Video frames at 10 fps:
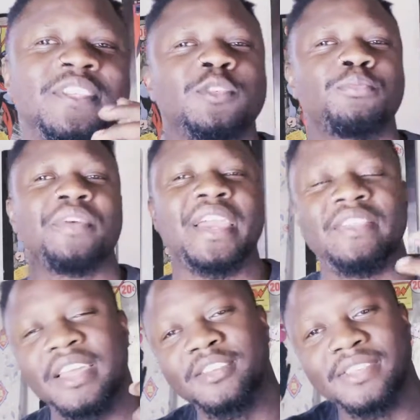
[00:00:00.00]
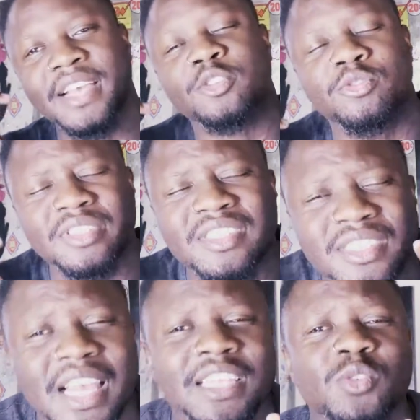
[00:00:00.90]
this brand that is actually
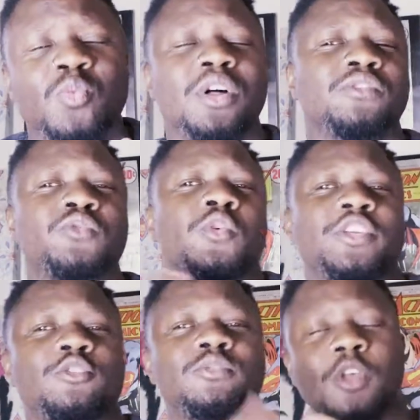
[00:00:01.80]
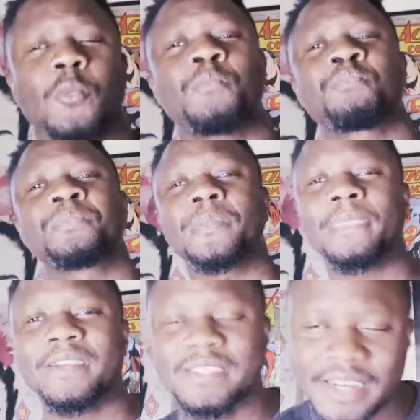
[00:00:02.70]
selling well for you so
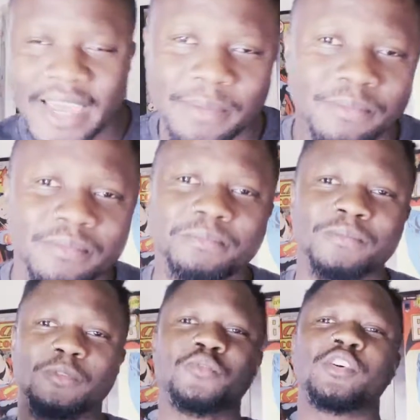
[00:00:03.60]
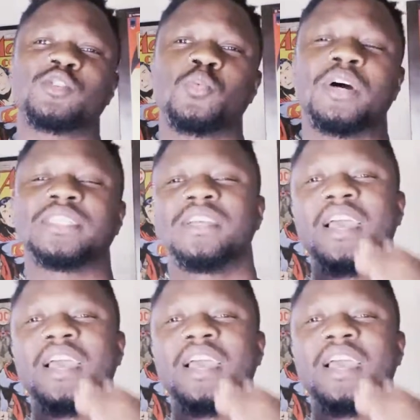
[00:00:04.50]
today first one